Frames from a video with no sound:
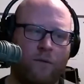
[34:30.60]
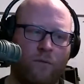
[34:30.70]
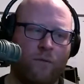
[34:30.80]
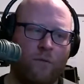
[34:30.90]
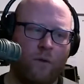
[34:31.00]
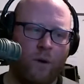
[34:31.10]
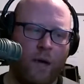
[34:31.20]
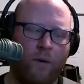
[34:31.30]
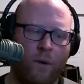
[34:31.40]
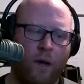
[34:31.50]
through,
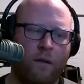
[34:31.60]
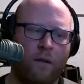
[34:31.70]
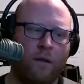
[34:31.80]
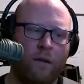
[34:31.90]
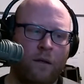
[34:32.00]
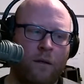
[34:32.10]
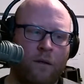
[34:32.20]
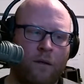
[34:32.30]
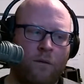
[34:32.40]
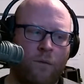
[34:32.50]
okay, well,
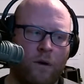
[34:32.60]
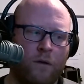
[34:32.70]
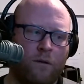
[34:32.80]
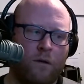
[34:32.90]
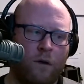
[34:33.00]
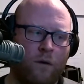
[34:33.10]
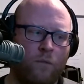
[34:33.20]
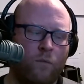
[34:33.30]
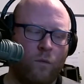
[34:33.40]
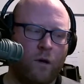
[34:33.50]
we're
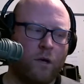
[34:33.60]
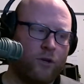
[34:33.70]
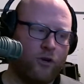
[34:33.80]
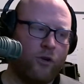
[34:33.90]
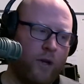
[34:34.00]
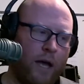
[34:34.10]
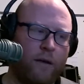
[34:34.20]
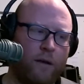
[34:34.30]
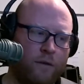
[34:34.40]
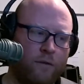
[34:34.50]
going to show you how
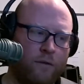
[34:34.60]
to